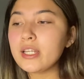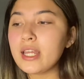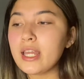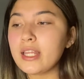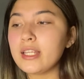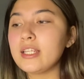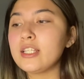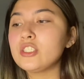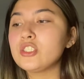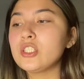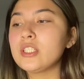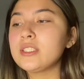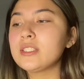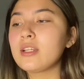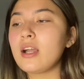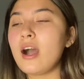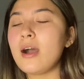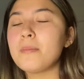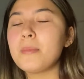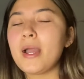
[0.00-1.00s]
and it just
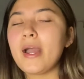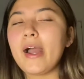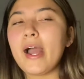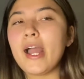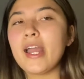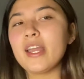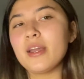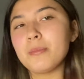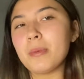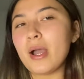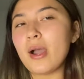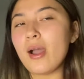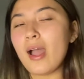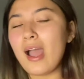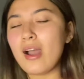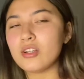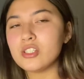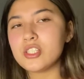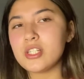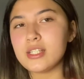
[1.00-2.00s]
caught my eye about
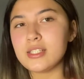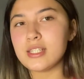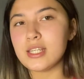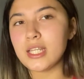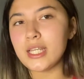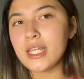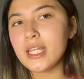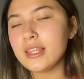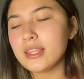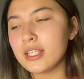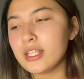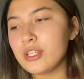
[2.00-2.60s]
how she did it.